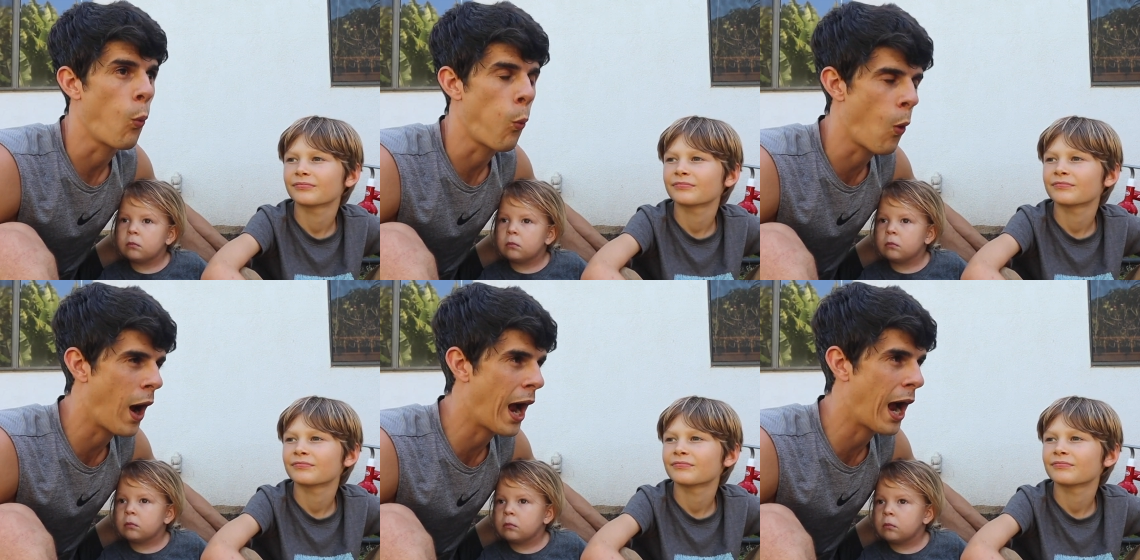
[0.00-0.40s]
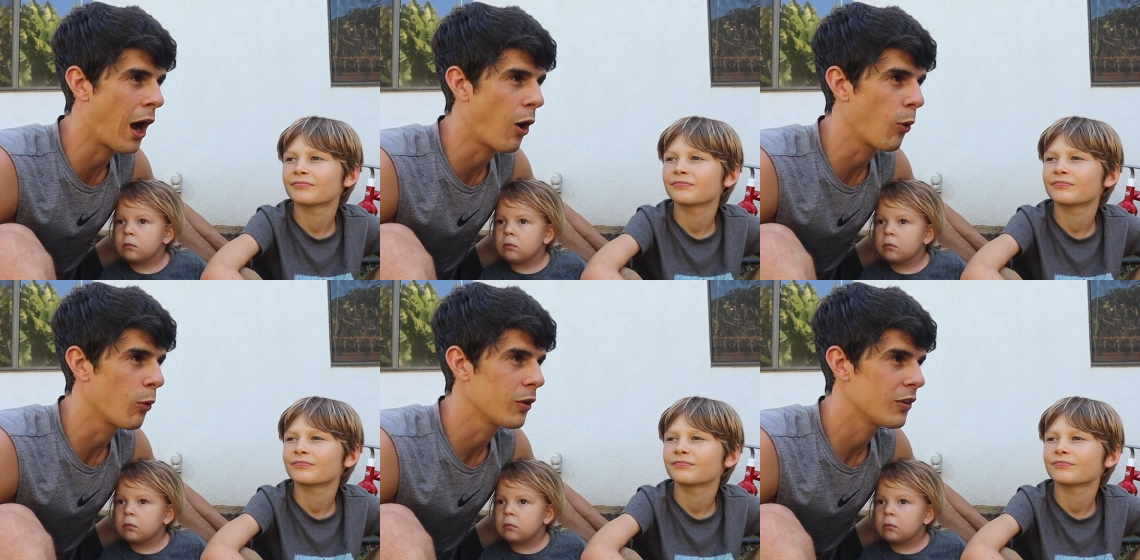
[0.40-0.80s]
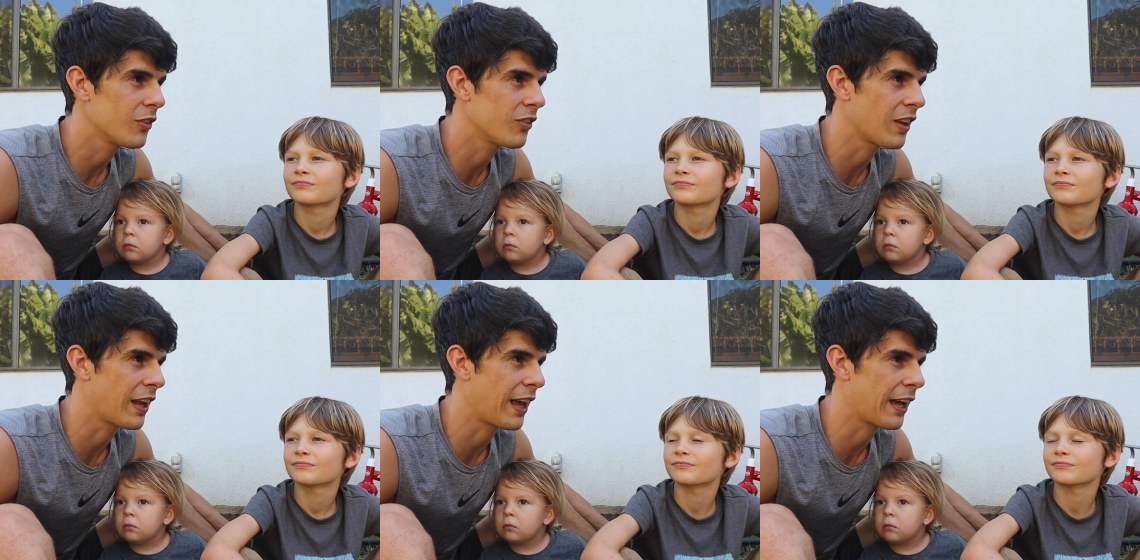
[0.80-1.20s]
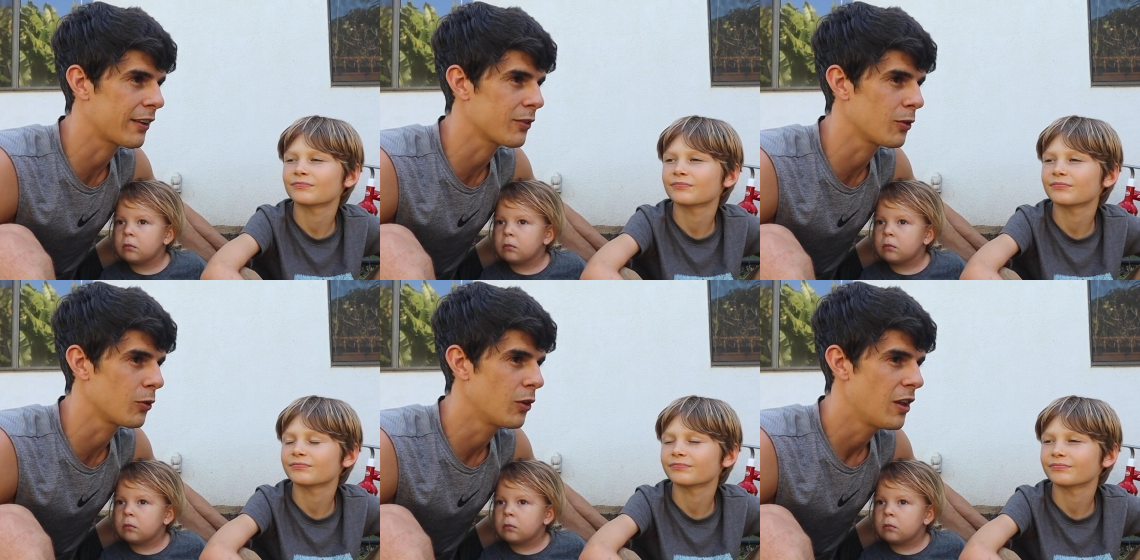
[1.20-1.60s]
Speaker 1: "Wow," said
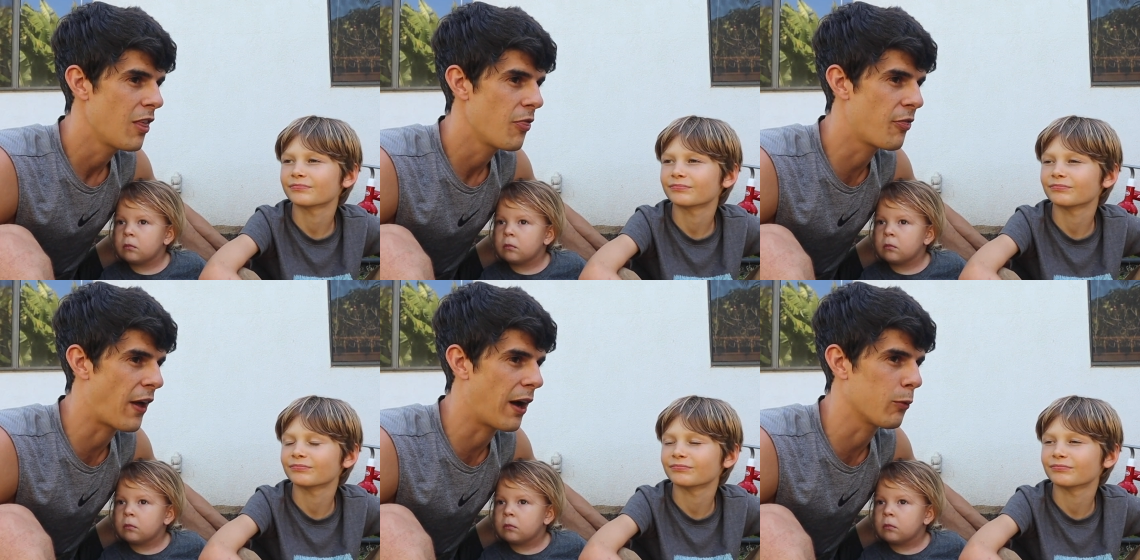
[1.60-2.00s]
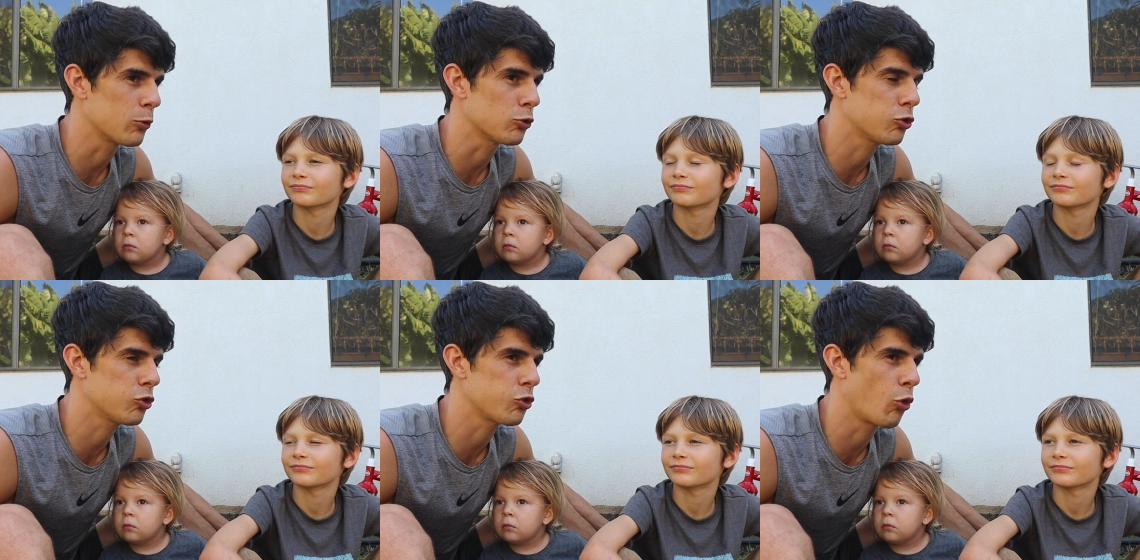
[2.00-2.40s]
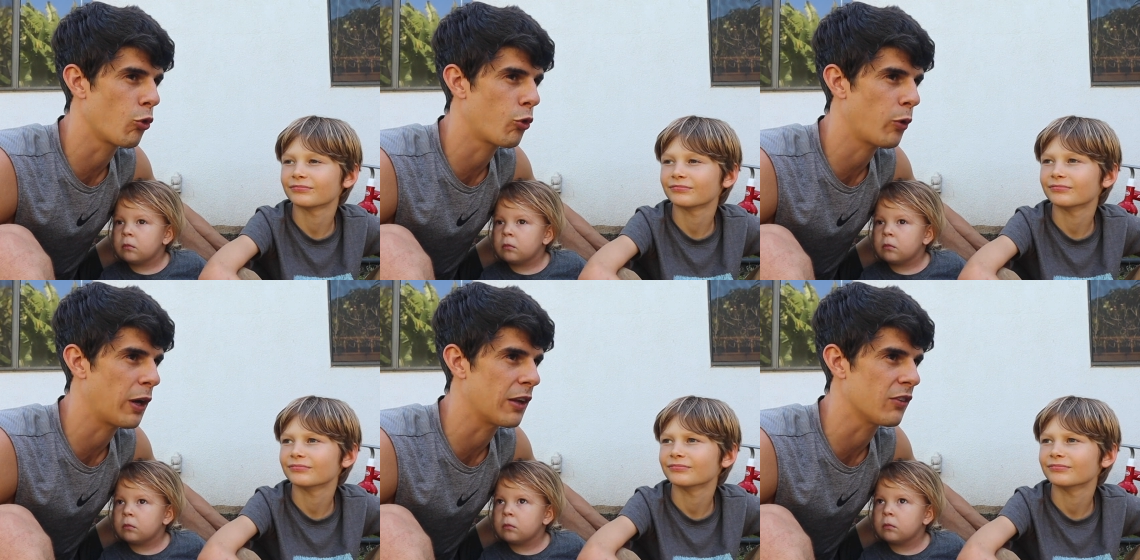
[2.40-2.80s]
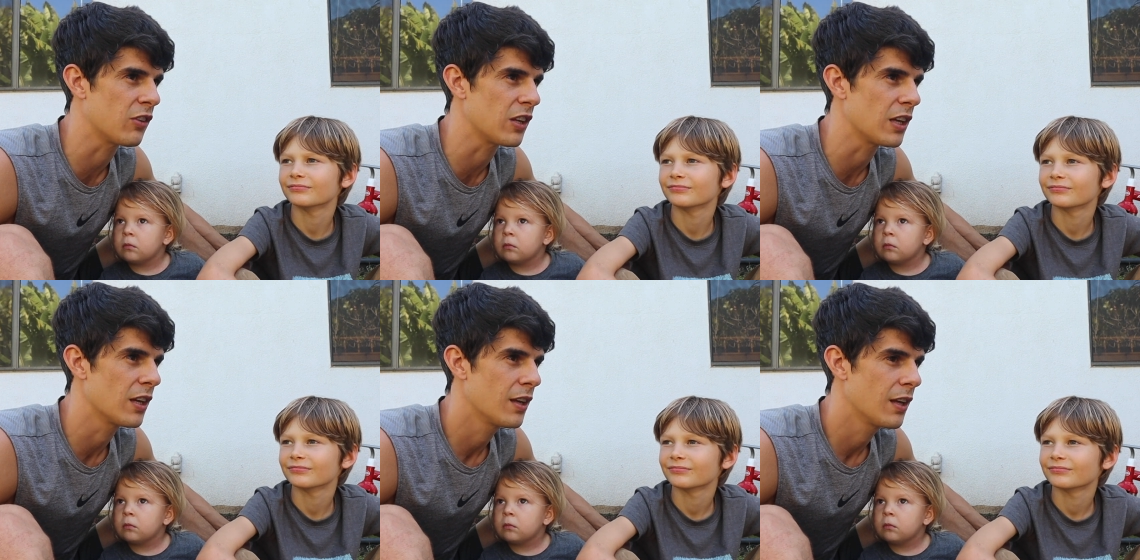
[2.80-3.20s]
Axel, "that was so
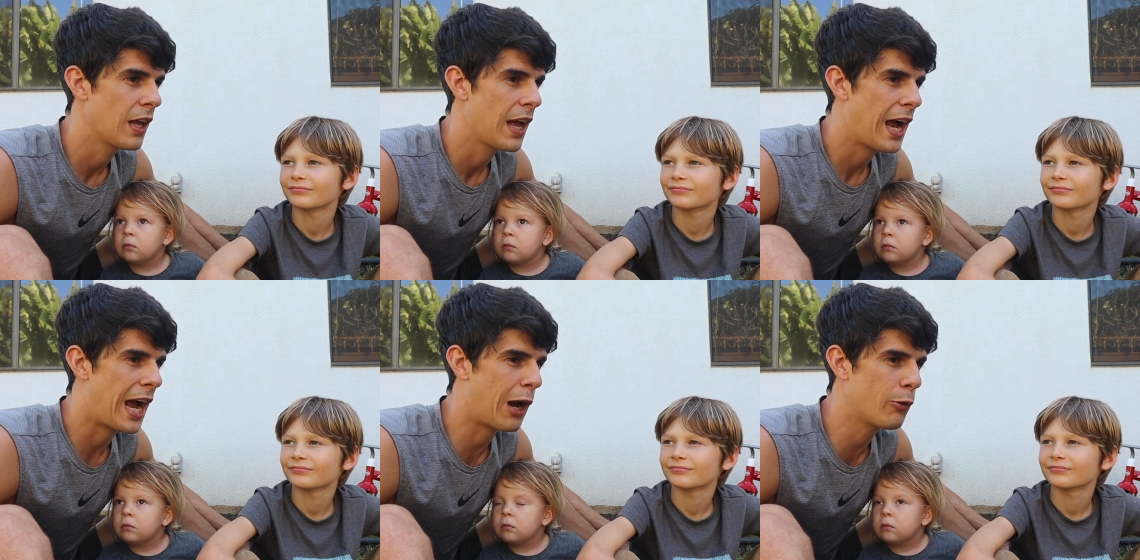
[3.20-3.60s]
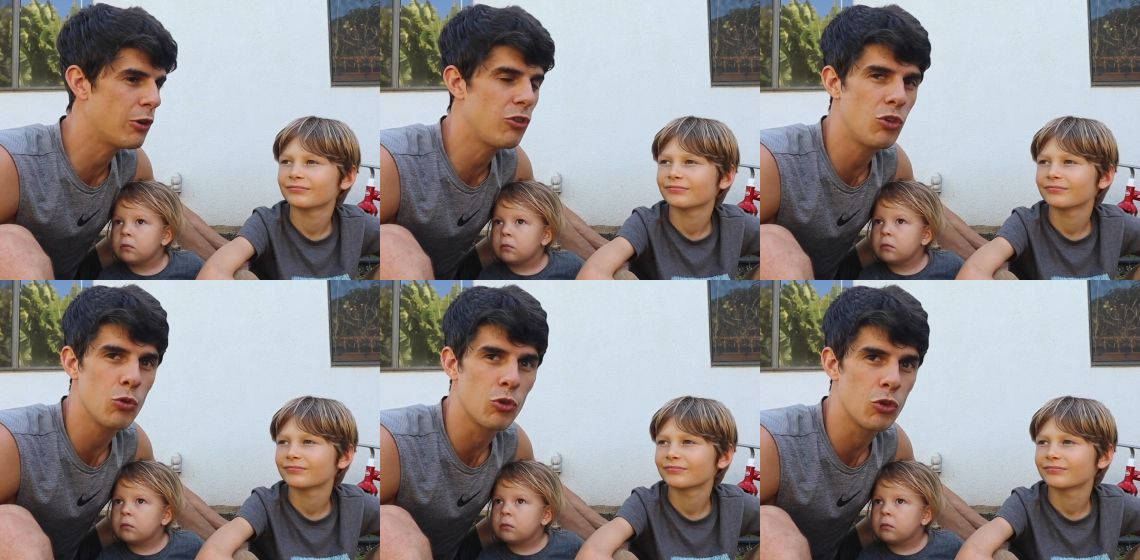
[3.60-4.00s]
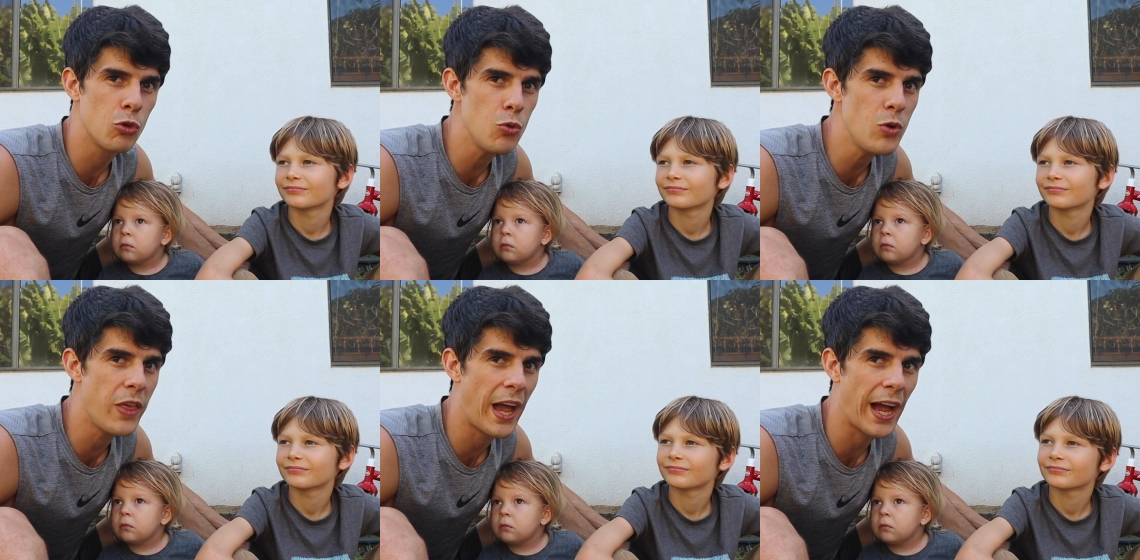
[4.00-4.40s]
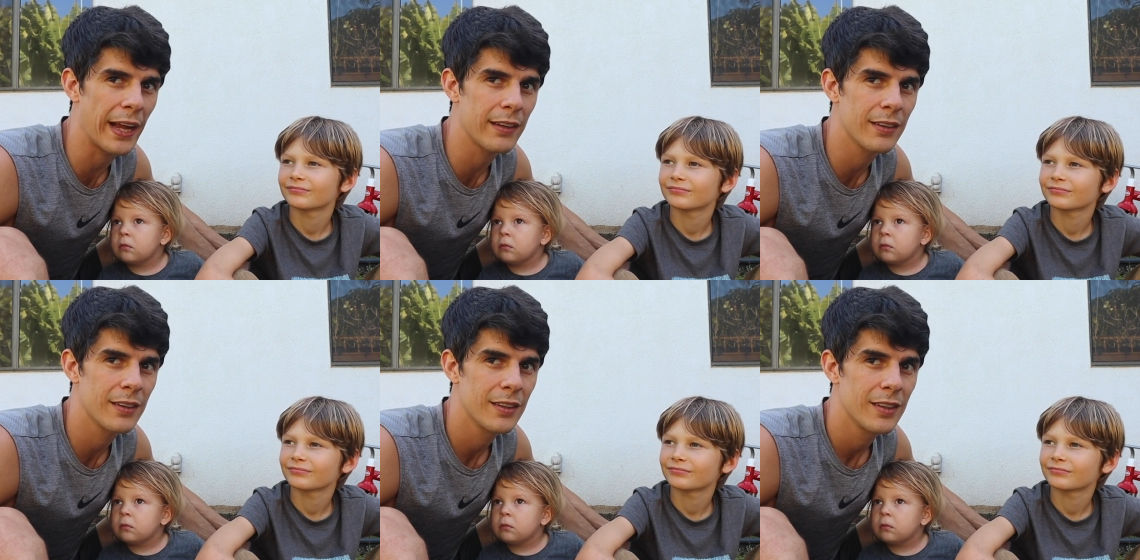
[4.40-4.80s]
crazy. How did you do that?"